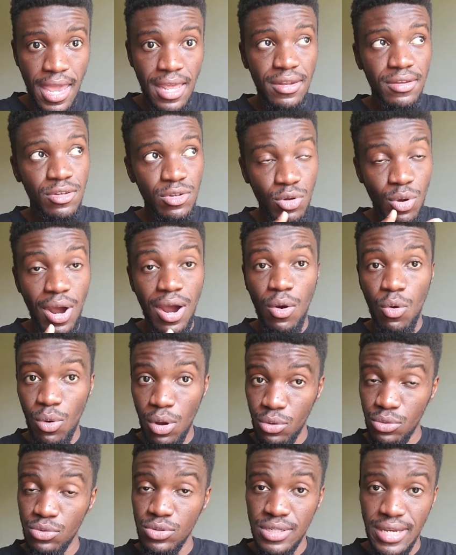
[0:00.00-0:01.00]
and you know how
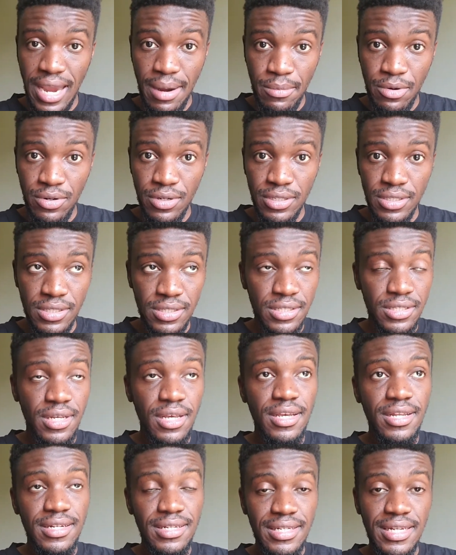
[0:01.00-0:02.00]
well those cameras
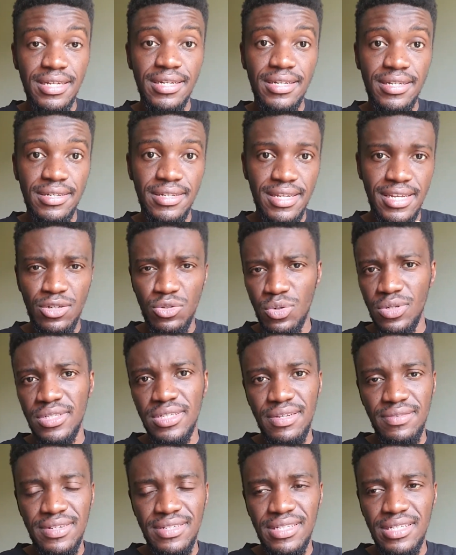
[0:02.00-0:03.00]
did in
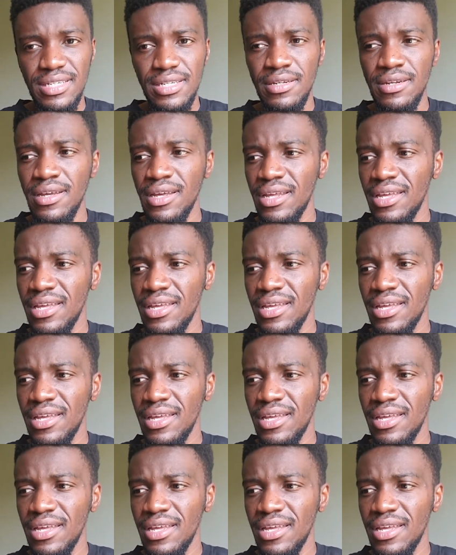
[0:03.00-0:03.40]
2017.